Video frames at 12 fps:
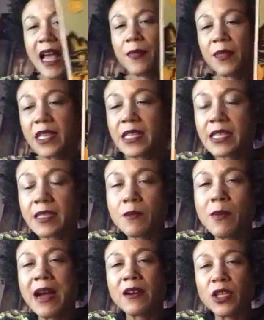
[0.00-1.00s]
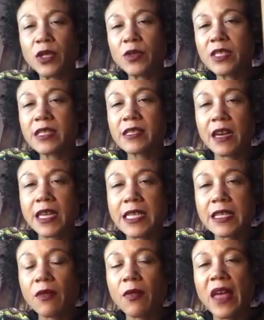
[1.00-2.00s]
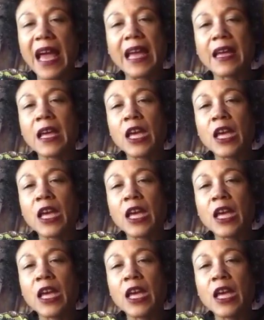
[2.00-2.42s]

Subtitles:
and this is about you deciding that